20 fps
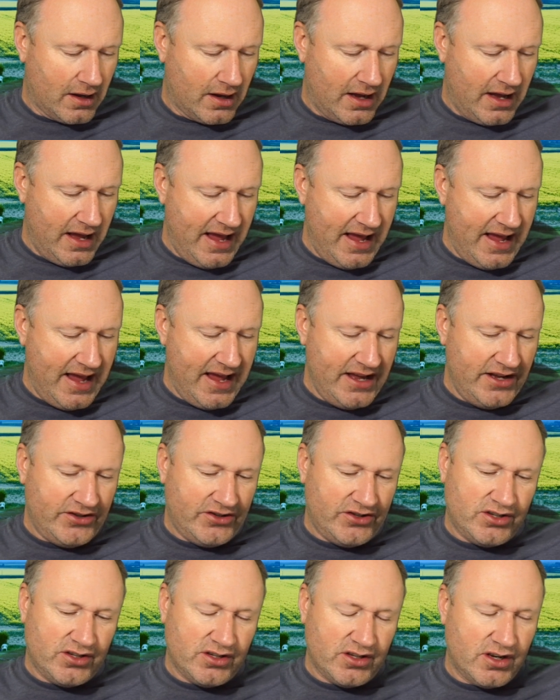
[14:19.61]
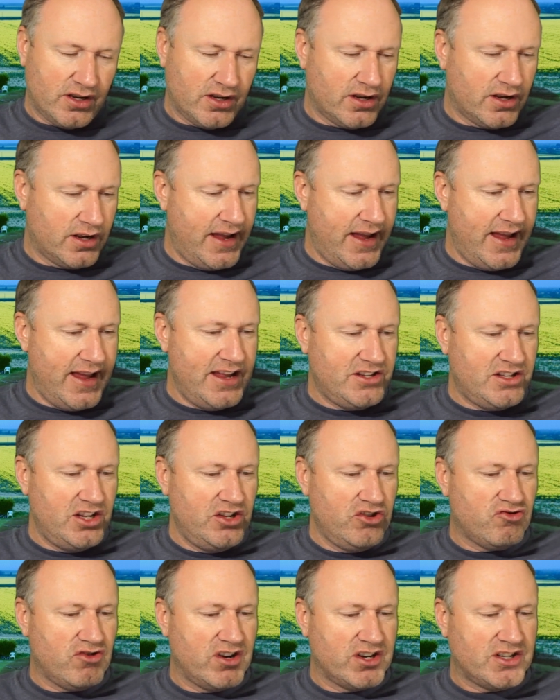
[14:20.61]
it is
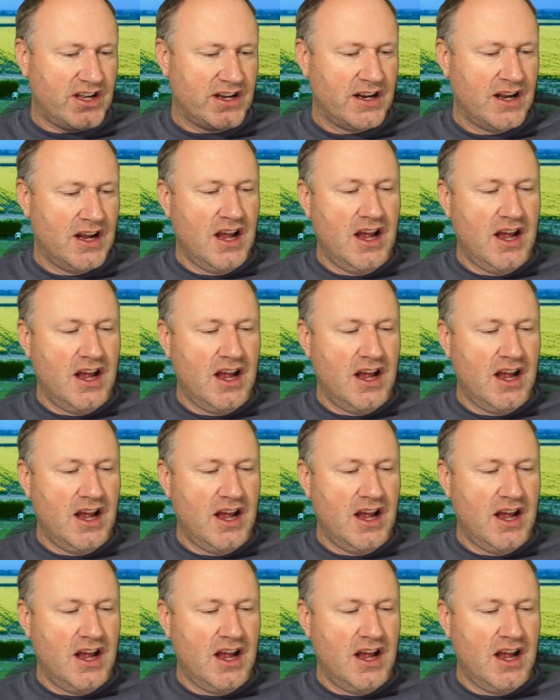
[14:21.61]
interesting.